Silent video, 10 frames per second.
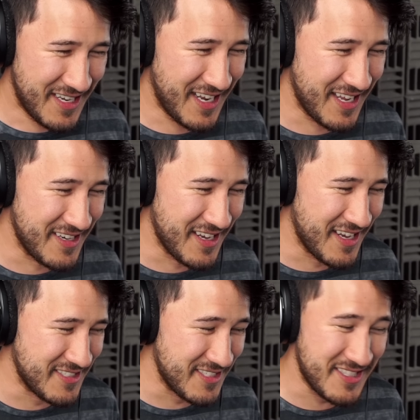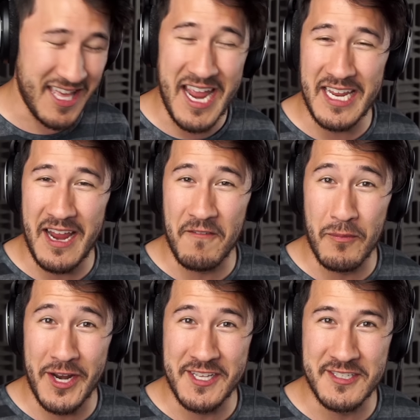And uh, just thank you
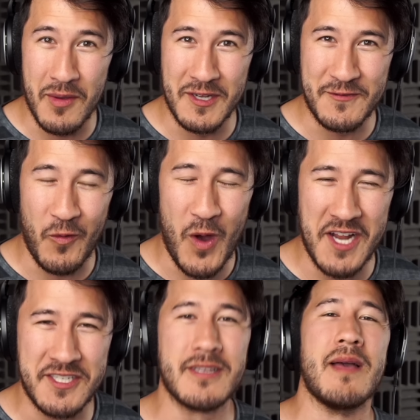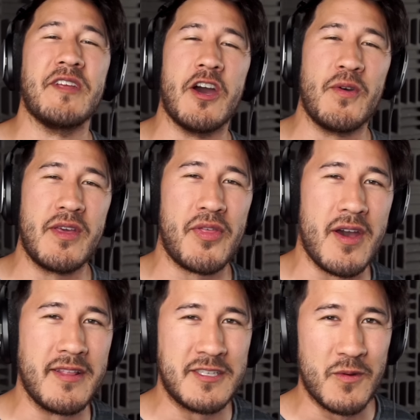everybody so much for watching. Let me know what you
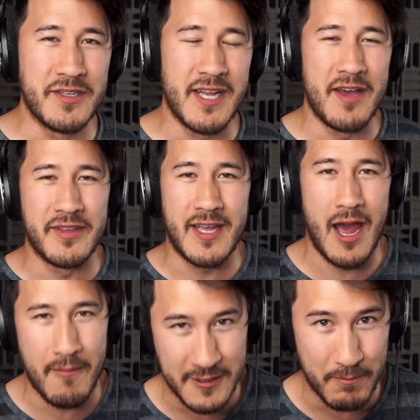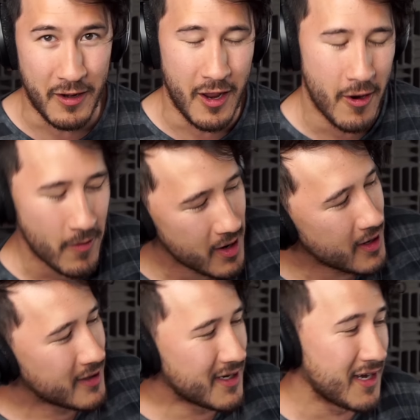thought of this one down in the comments below.
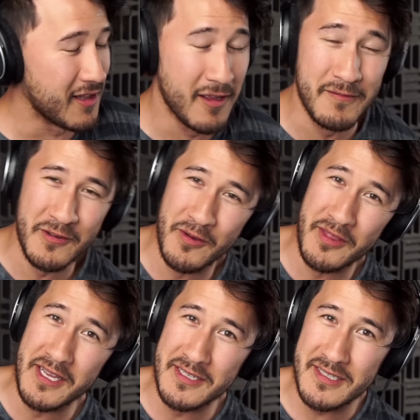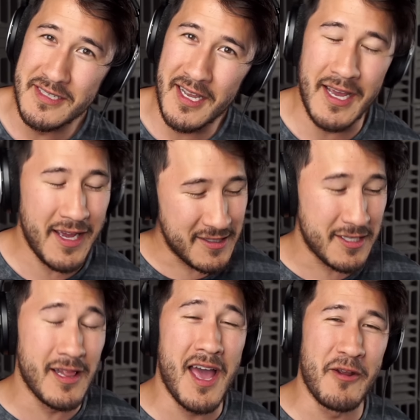I love doing these. It's
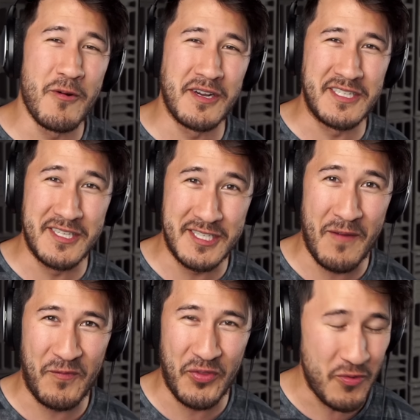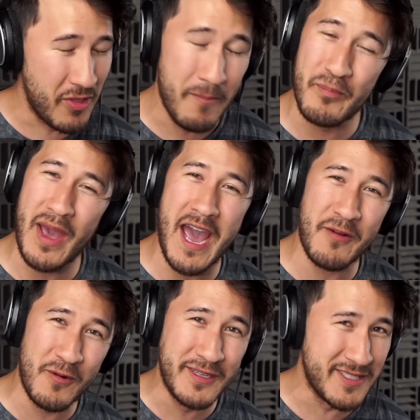a lot of work to sift through the
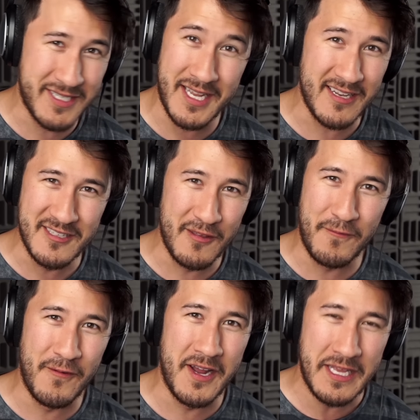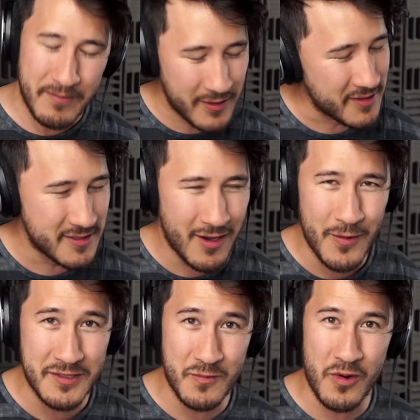bad ones to get to the funny, but it's
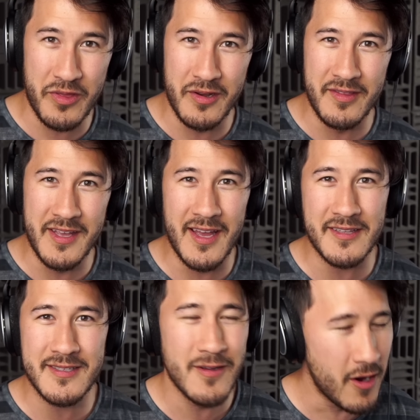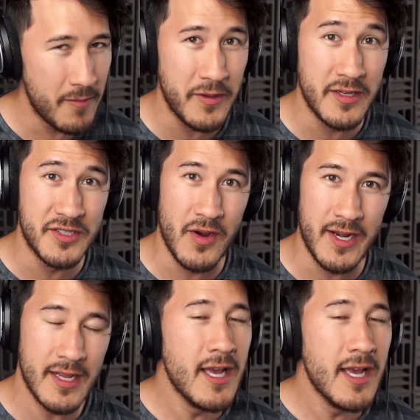always worth it in the end. So I hope you enjoyed it.